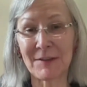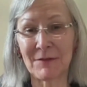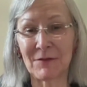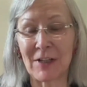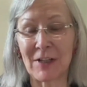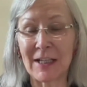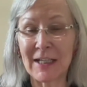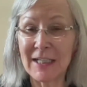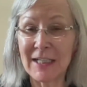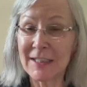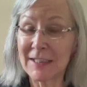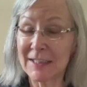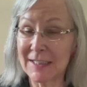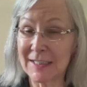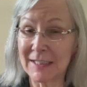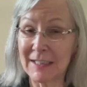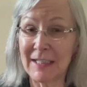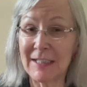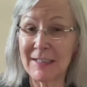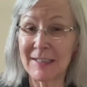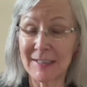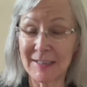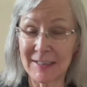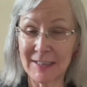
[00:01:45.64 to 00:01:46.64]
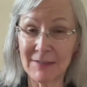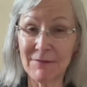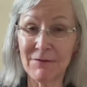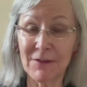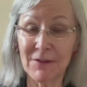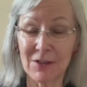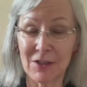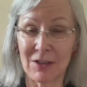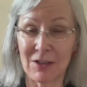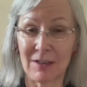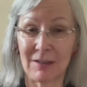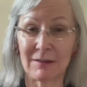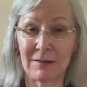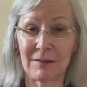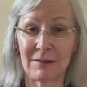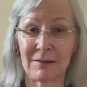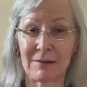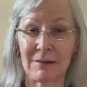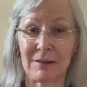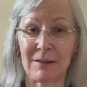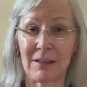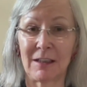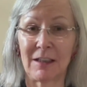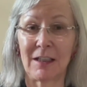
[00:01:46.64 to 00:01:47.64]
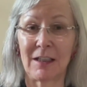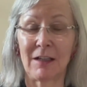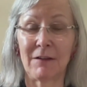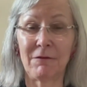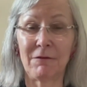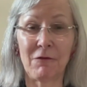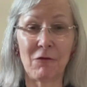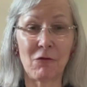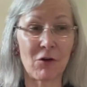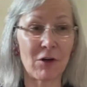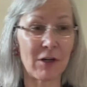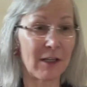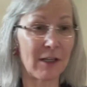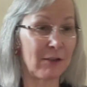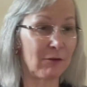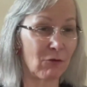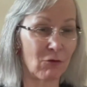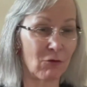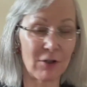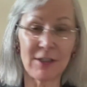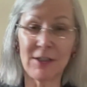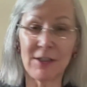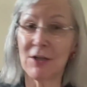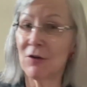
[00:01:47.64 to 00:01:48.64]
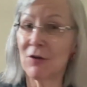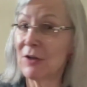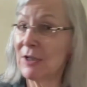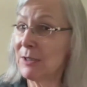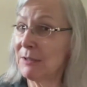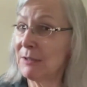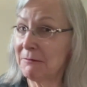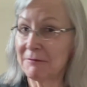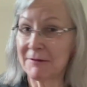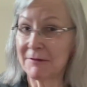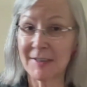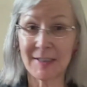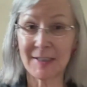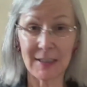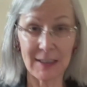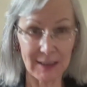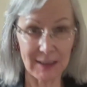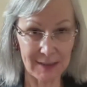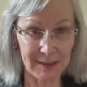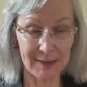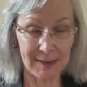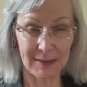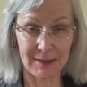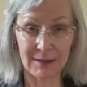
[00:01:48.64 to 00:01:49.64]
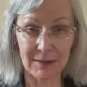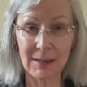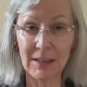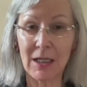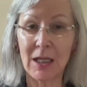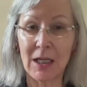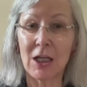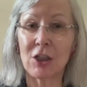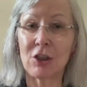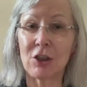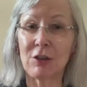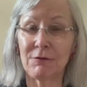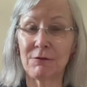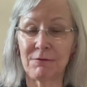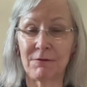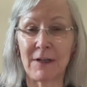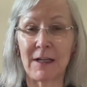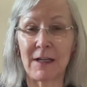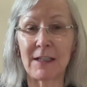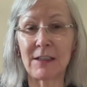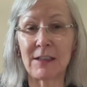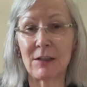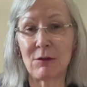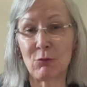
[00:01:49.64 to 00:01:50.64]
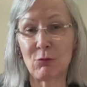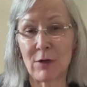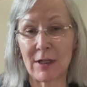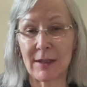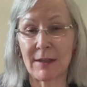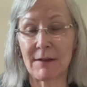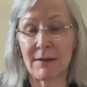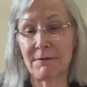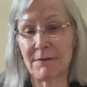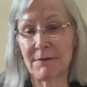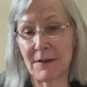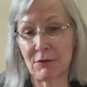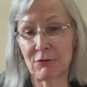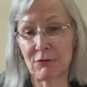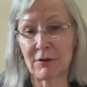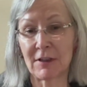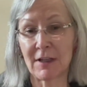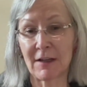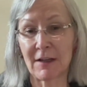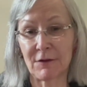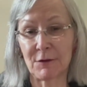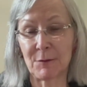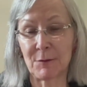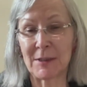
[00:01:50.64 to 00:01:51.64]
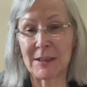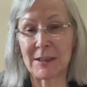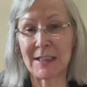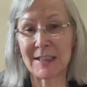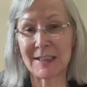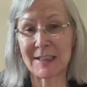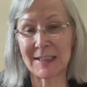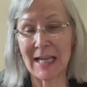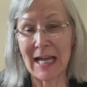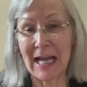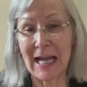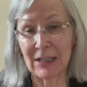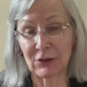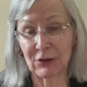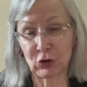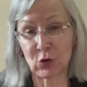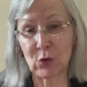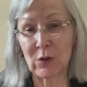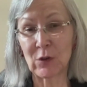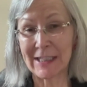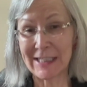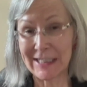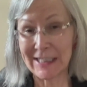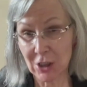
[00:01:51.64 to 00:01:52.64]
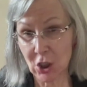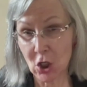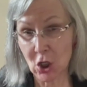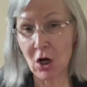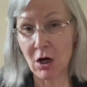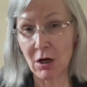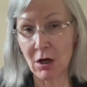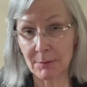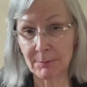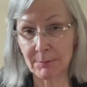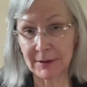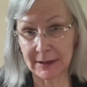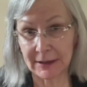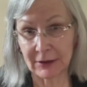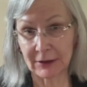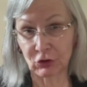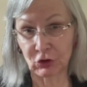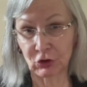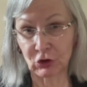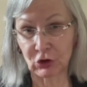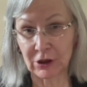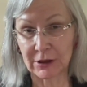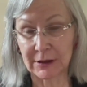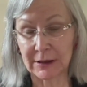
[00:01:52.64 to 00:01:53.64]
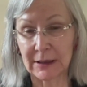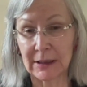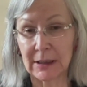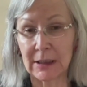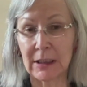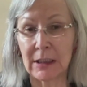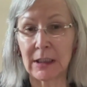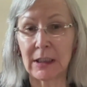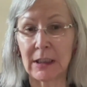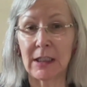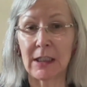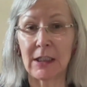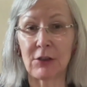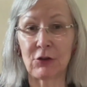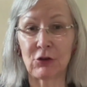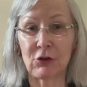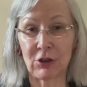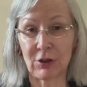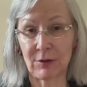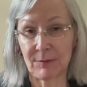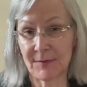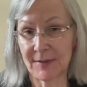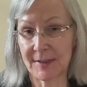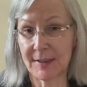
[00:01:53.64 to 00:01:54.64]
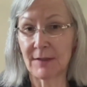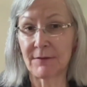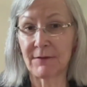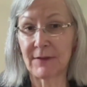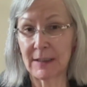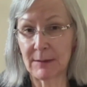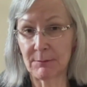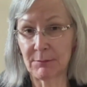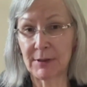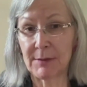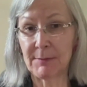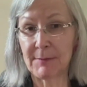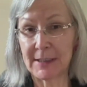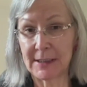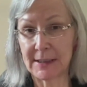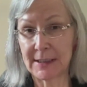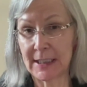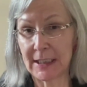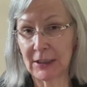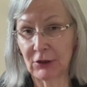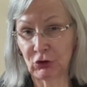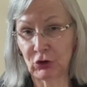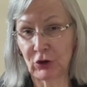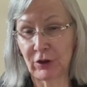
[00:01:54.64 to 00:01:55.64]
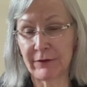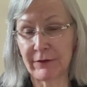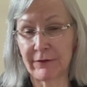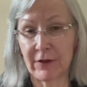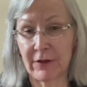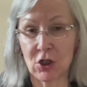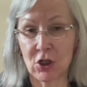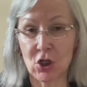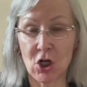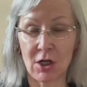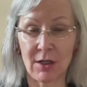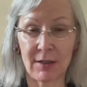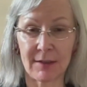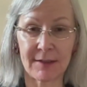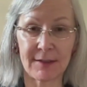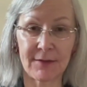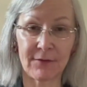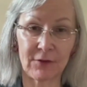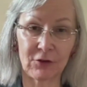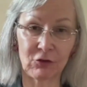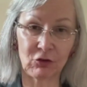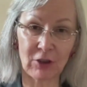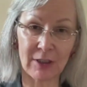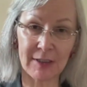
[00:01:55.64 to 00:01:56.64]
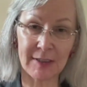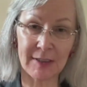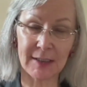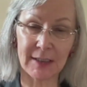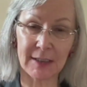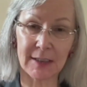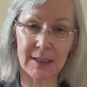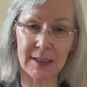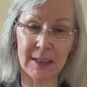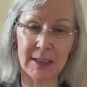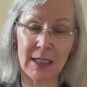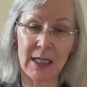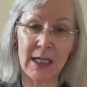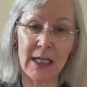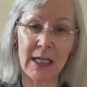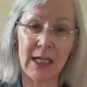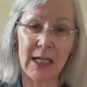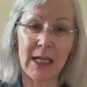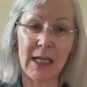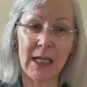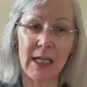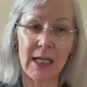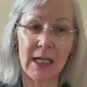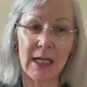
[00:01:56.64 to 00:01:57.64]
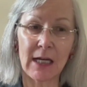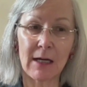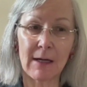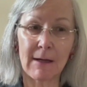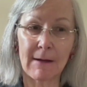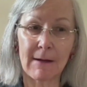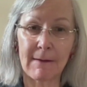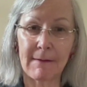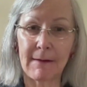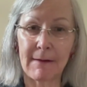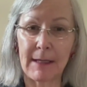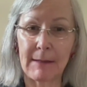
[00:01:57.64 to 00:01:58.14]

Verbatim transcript: of all, it's it's difficult for an ordinary citizen to find out what the federal government has actually accomplished in terms of implementation of our calls for justice. Uh,